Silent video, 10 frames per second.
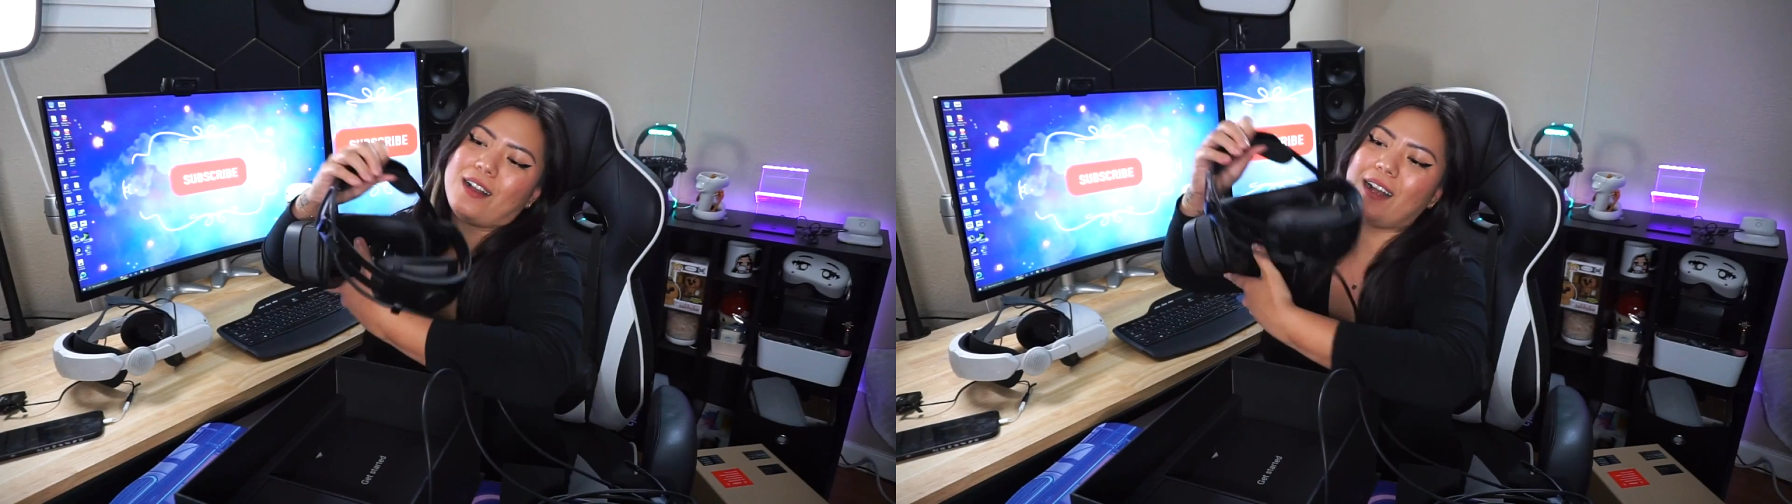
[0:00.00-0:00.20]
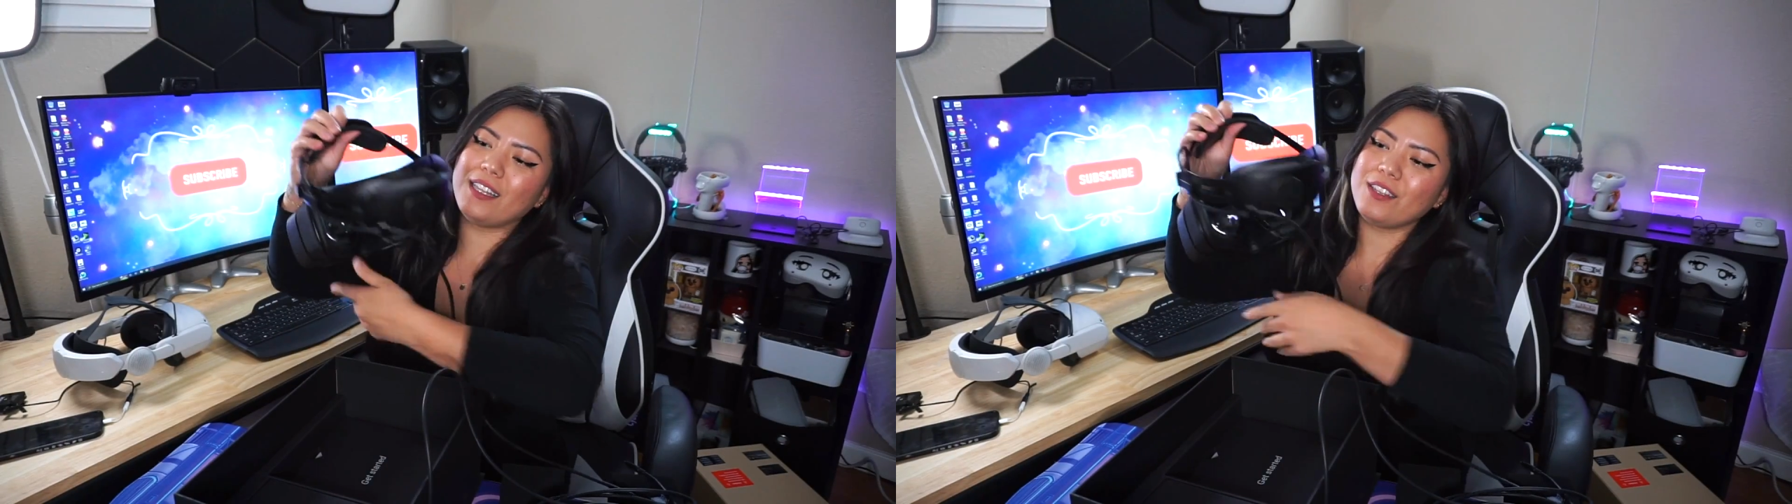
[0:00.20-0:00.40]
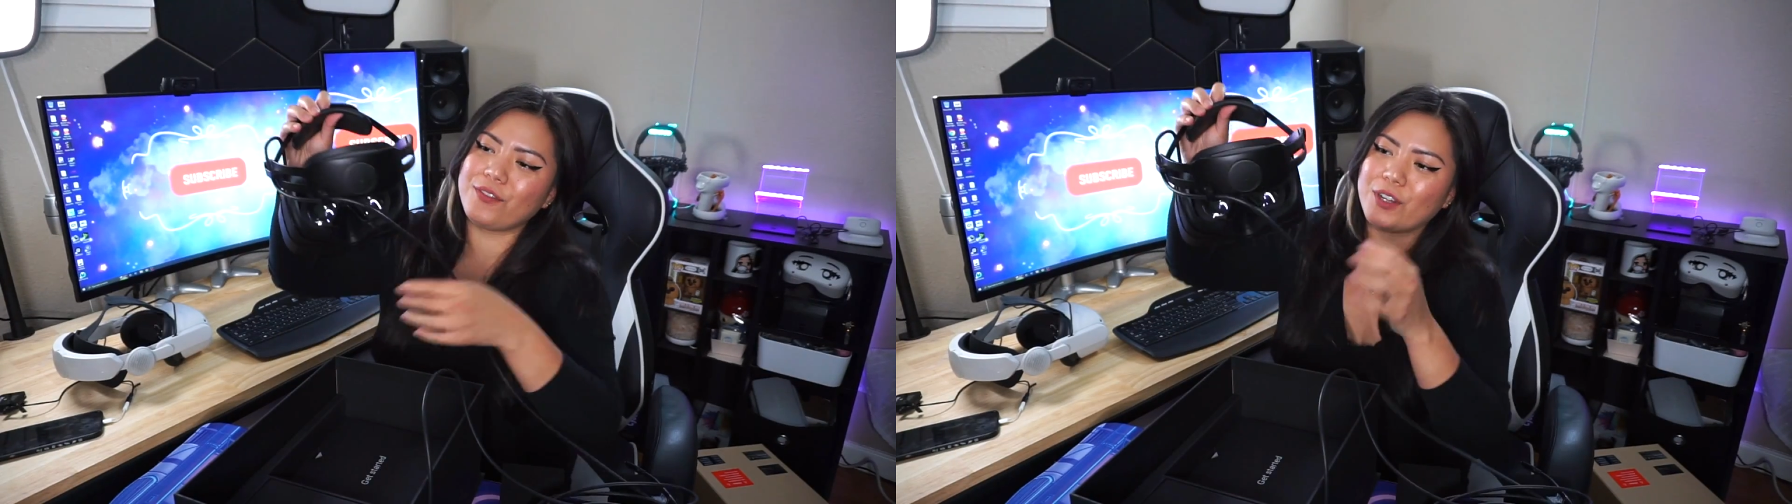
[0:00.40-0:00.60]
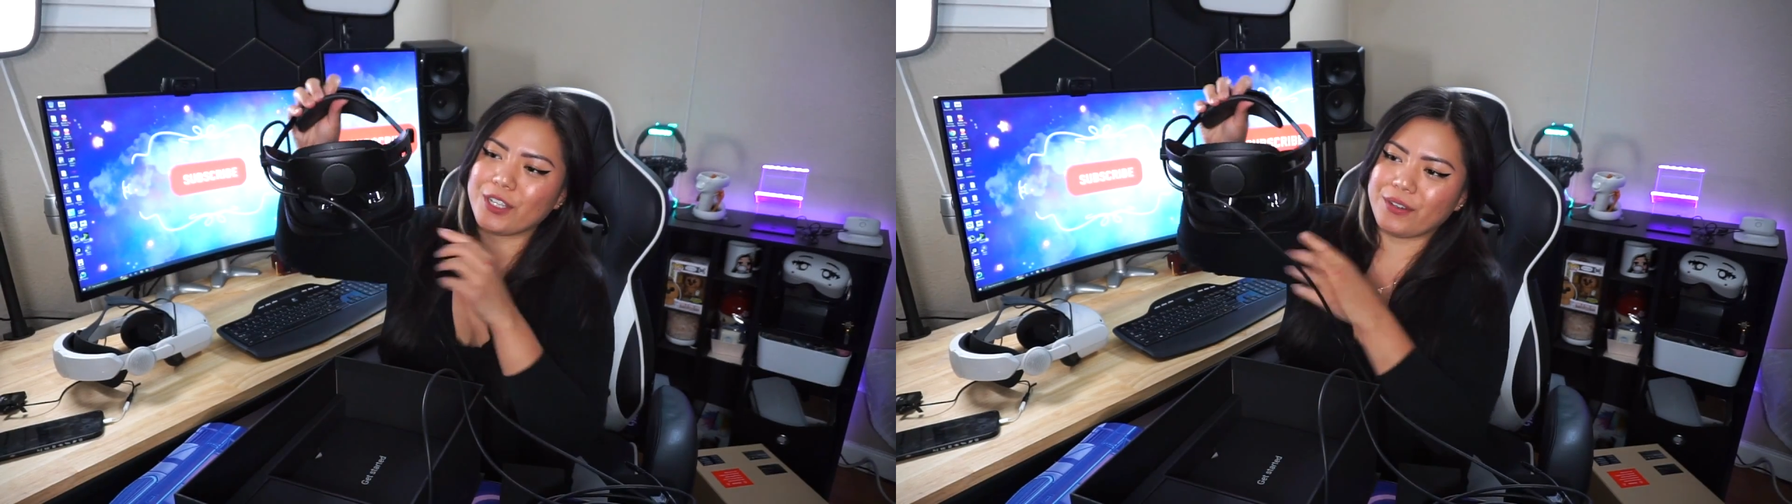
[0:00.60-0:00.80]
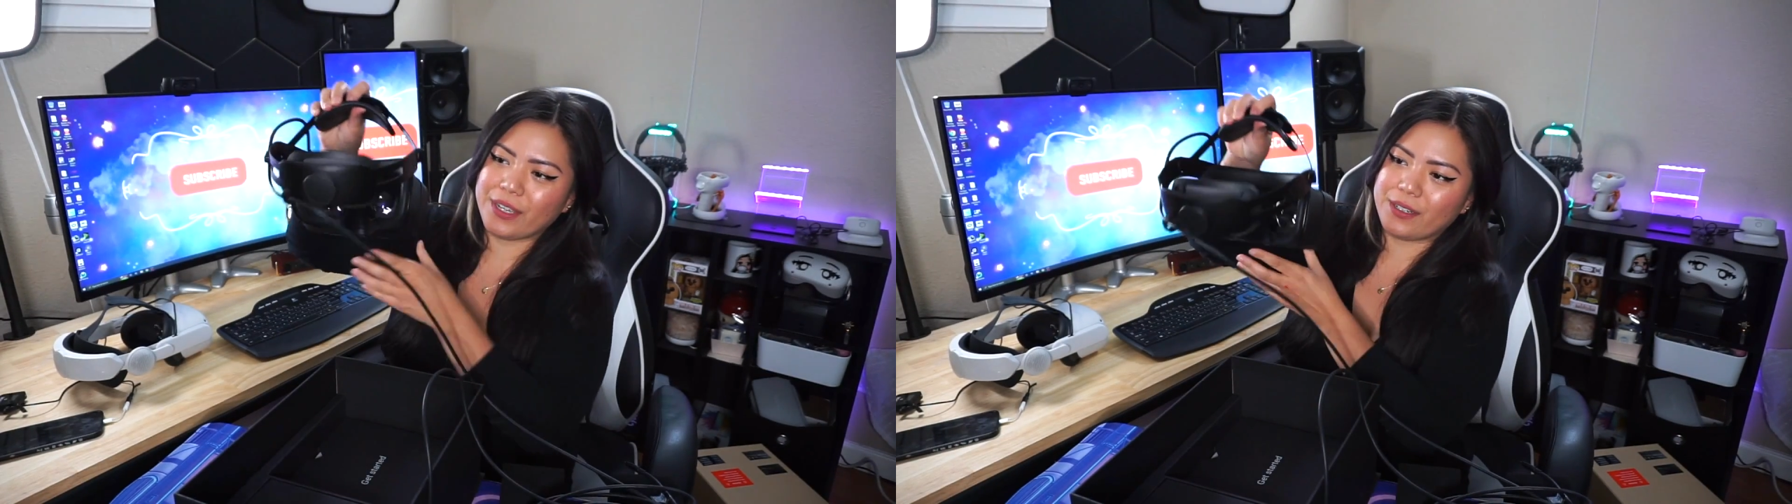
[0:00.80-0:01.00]
On the
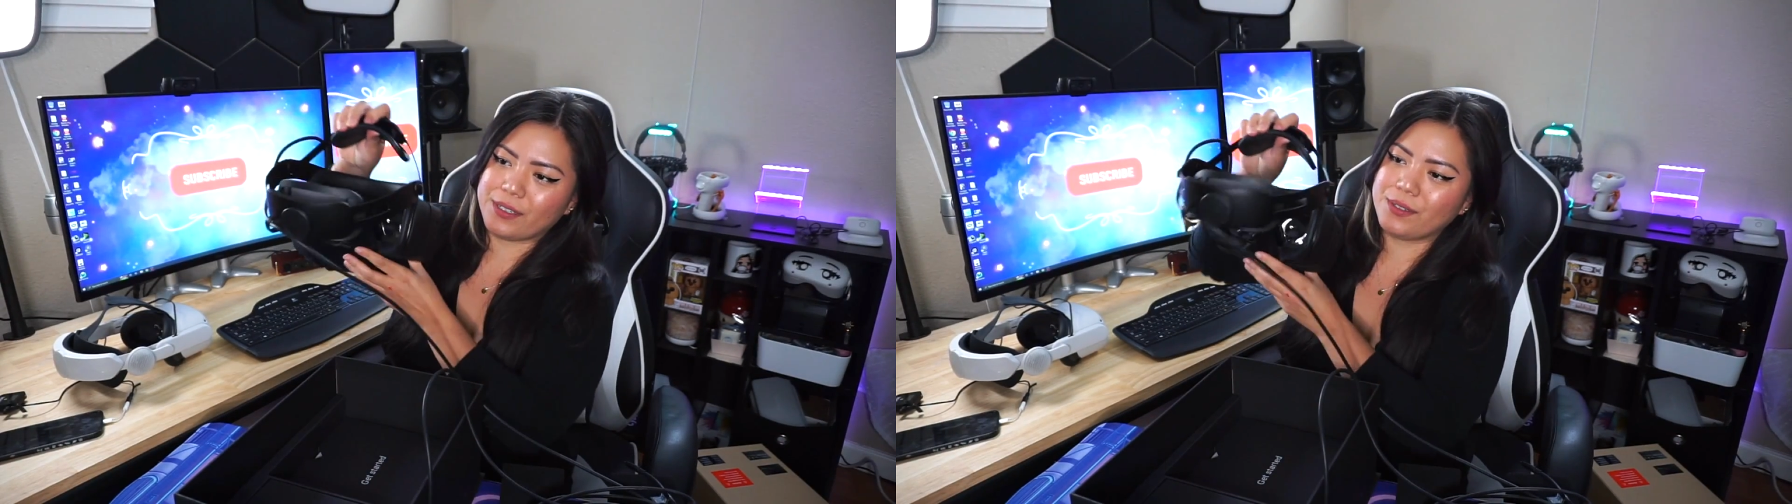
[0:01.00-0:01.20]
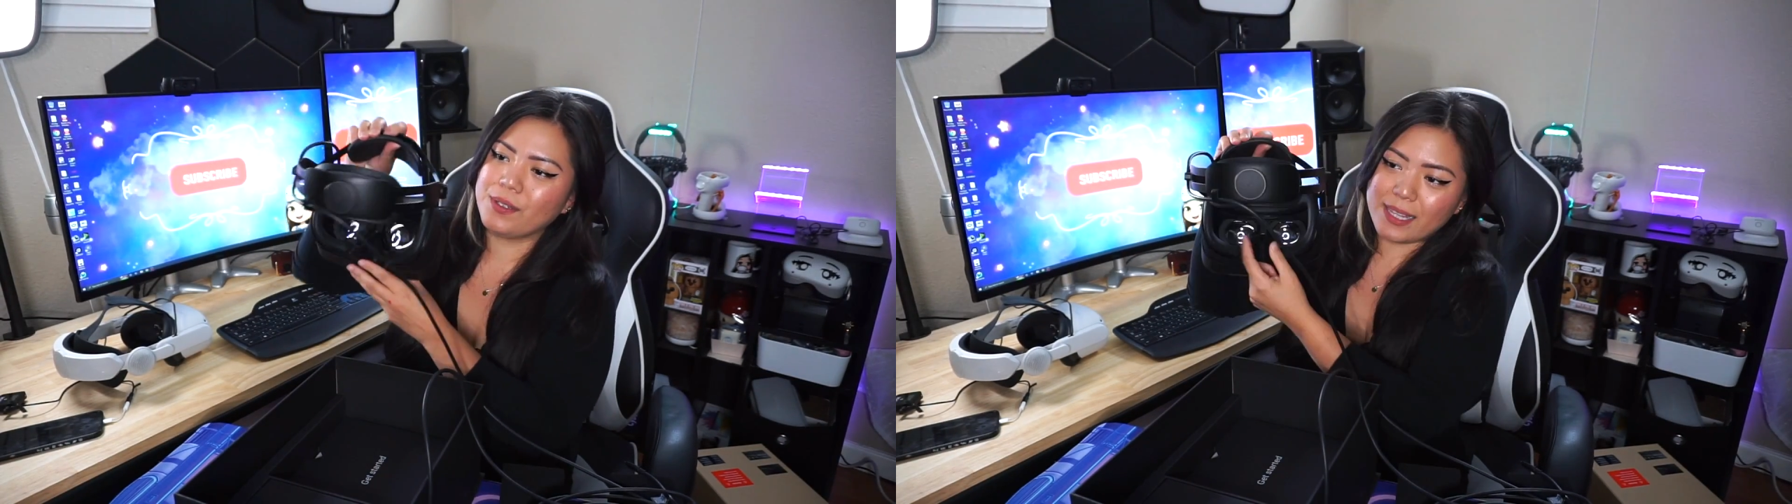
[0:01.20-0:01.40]
Varjo Aero,